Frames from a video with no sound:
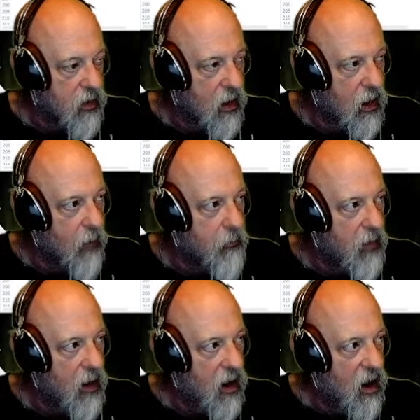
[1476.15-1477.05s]
I
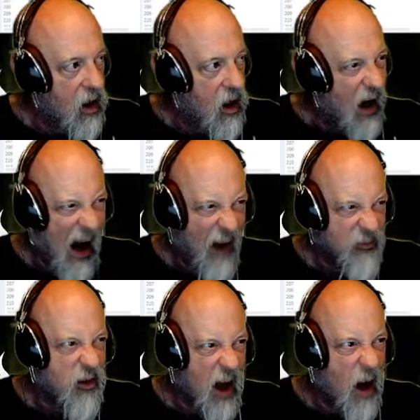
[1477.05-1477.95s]
have
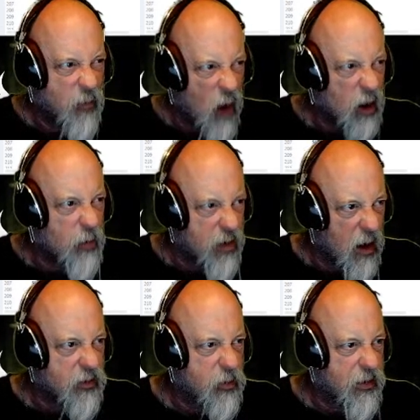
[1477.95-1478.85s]
to say I'm not
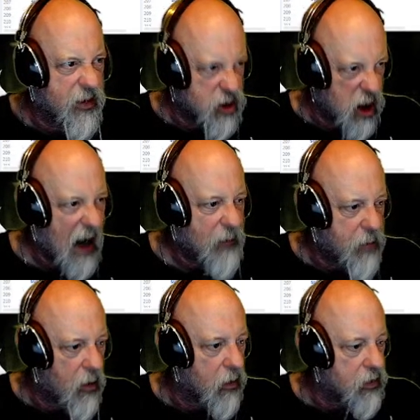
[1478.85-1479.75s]
impressed with the chat
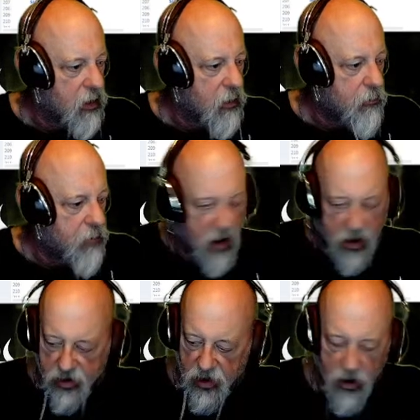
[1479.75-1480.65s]
part,
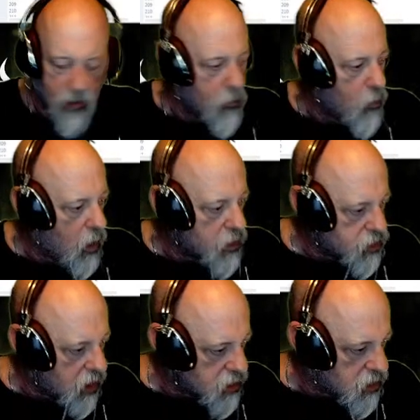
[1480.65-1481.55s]
but oh, I
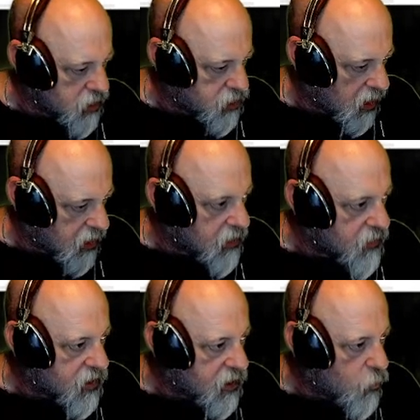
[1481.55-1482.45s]
should actually check and
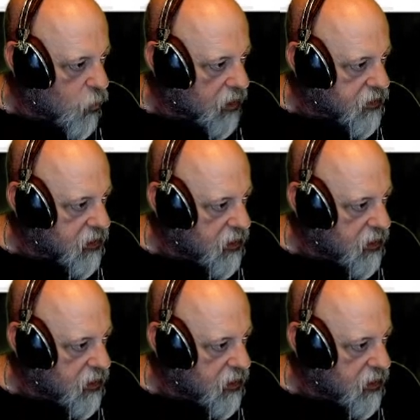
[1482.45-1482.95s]
see what